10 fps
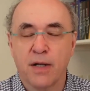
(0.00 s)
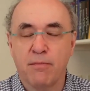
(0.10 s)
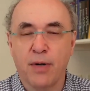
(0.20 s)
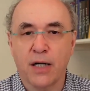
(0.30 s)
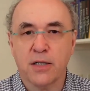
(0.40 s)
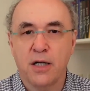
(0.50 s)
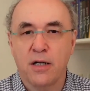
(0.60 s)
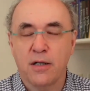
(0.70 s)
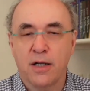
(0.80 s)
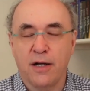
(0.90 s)
But
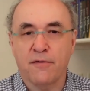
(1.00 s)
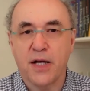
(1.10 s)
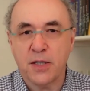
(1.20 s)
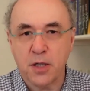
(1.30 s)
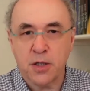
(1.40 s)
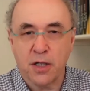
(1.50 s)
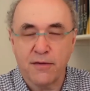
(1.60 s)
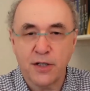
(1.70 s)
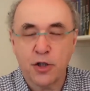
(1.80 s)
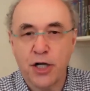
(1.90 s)
if there's a sort of
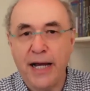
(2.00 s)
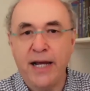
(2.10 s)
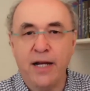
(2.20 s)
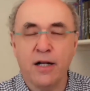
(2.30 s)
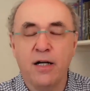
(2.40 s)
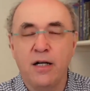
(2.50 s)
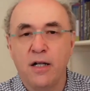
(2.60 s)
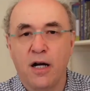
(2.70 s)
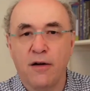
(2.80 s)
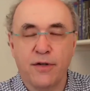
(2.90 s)
a chain
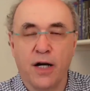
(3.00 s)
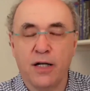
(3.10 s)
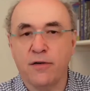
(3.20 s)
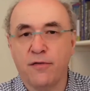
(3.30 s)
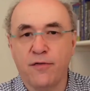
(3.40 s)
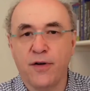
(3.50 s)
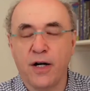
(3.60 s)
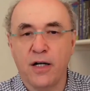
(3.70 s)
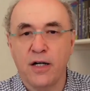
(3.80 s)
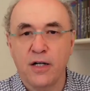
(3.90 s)
of kind of
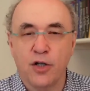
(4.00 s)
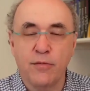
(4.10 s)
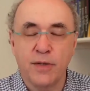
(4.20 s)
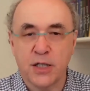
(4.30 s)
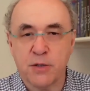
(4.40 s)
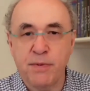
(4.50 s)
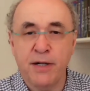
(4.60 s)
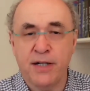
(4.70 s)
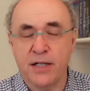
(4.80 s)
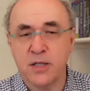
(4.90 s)
uh, human
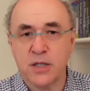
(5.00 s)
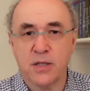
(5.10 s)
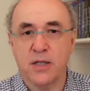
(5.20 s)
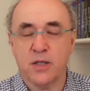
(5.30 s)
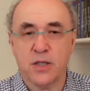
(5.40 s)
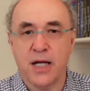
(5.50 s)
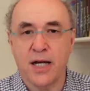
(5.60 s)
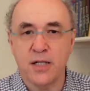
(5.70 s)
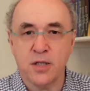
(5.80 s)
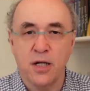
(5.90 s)
experience that
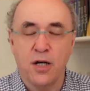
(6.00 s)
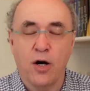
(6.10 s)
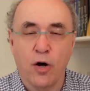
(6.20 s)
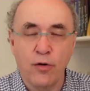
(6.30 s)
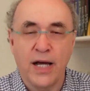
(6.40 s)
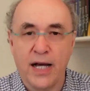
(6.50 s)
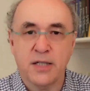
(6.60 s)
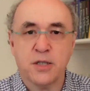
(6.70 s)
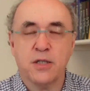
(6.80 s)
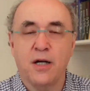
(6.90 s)
says, oh,
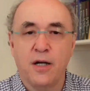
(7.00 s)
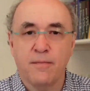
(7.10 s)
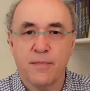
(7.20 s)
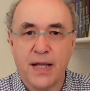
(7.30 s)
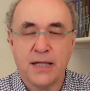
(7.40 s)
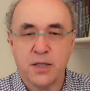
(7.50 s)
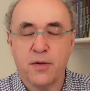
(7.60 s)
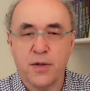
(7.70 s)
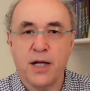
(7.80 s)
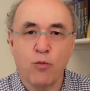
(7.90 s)
yes, that's a
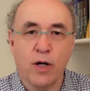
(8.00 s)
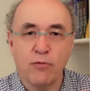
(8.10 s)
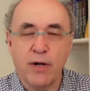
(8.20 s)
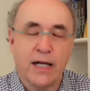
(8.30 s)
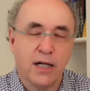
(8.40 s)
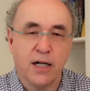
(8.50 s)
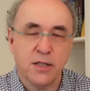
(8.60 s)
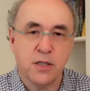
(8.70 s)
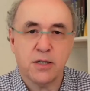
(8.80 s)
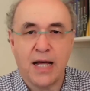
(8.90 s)
thing, one
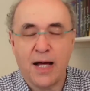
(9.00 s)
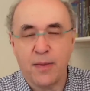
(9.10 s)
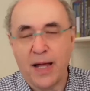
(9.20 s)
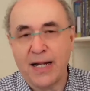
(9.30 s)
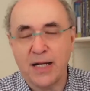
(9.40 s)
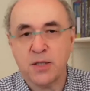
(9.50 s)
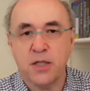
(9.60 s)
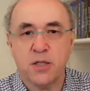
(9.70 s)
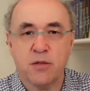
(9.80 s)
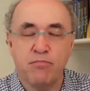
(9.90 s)
recognizes that, that has
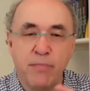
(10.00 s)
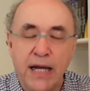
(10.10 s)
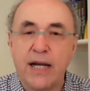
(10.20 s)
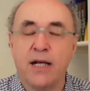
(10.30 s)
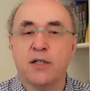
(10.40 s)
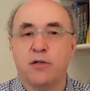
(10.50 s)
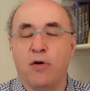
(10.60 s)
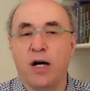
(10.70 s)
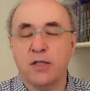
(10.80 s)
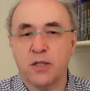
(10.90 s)
this meaning
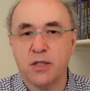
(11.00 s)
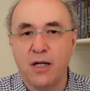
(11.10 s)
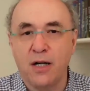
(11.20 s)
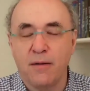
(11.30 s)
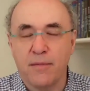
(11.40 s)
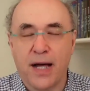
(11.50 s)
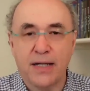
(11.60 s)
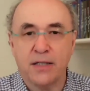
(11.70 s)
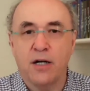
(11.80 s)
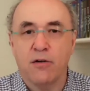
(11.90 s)
to us,
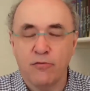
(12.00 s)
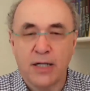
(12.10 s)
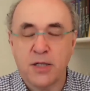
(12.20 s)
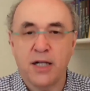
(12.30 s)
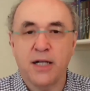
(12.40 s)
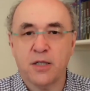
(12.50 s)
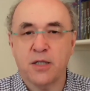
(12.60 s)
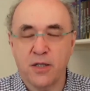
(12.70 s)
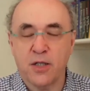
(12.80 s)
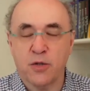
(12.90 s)
that
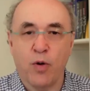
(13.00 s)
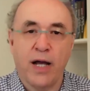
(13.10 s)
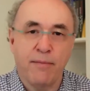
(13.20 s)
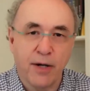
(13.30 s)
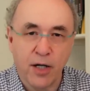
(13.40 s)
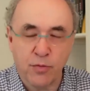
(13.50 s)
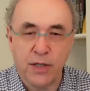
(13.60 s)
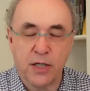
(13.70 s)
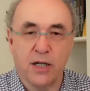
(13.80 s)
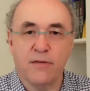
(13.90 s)
resonates in this way because
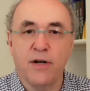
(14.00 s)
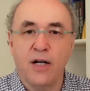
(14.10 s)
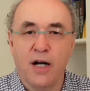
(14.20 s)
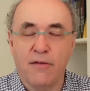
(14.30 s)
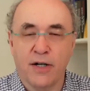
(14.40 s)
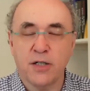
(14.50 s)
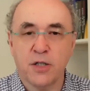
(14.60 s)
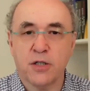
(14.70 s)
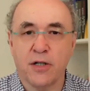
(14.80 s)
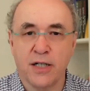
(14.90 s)
we kind of have
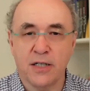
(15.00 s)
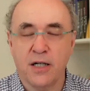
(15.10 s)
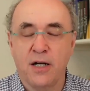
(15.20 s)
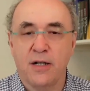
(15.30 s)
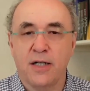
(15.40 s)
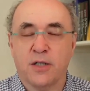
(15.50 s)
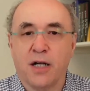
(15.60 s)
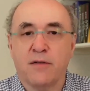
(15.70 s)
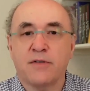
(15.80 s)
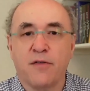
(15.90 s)
understood it. It's
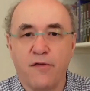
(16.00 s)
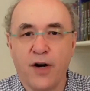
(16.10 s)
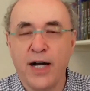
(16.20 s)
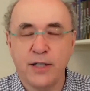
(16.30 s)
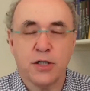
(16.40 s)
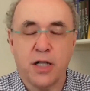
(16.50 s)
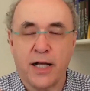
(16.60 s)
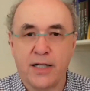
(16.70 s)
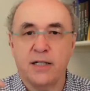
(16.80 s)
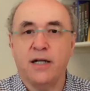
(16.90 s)
kind of defined, just
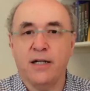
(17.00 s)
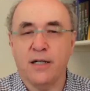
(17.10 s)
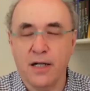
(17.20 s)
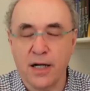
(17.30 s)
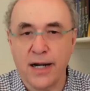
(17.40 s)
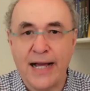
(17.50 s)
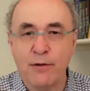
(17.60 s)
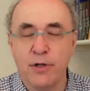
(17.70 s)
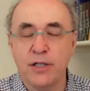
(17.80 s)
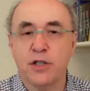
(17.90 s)
like in, in, in a
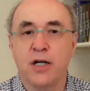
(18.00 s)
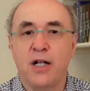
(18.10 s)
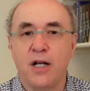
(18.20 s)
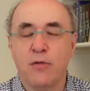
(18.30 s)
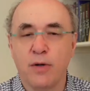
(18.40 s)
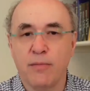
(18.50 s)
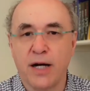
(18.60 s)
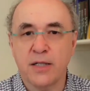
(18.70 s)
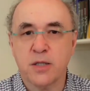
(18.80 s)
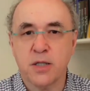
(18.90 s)
language, we
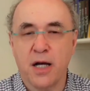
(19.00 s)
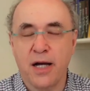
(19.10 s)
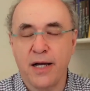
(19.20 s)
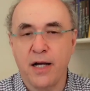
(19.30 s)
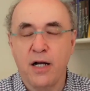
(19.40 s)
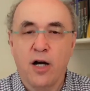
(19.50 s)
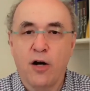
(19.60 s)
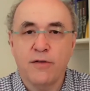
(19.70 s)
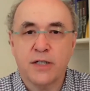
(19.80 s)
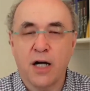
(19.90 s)
might say,
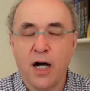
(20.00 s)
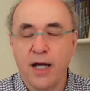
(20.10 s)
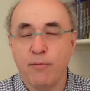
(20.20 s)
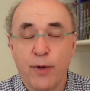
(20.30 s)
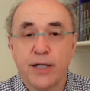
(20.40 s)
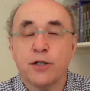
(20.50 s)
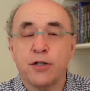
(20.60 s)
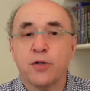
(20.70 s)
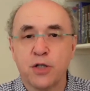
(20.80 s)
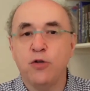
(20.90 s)
over time, we
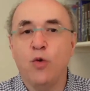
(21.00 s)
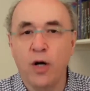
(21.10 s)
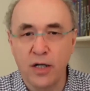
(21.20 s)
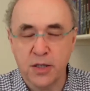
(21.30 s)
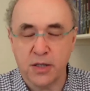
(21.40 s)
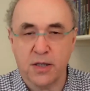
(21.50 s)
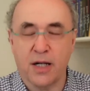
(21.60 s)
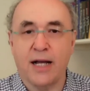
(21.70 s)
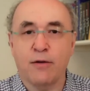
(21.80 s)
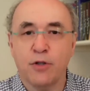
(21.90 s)
introduce new words into the
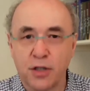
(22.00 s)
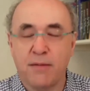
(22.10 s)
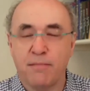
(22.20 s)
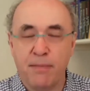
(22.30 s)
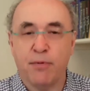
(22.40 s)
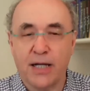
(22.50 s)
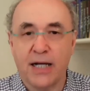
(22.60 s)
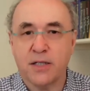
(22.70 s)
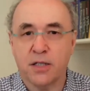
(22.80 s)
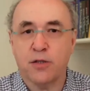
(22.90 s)
language, and then people get to